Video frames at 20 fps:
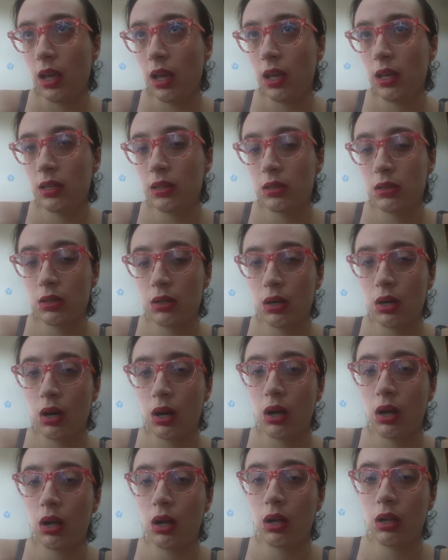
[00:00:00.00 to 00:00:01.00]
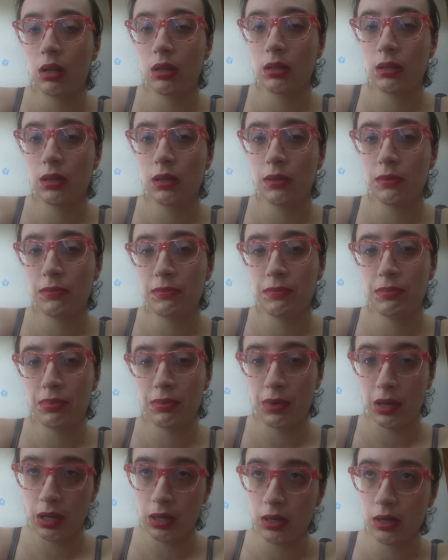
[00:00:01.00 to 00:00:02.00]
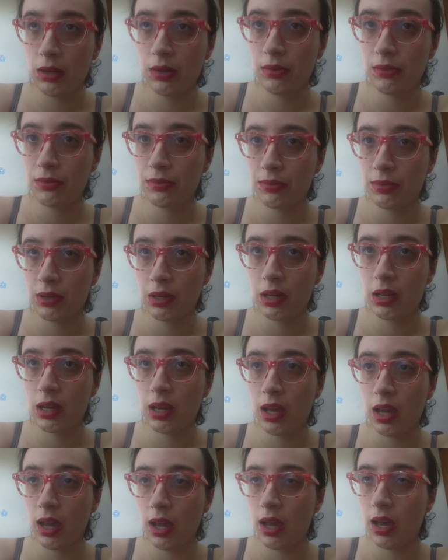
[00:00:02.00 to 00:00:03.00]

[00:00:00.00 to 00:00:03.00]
It's called Bunny Free,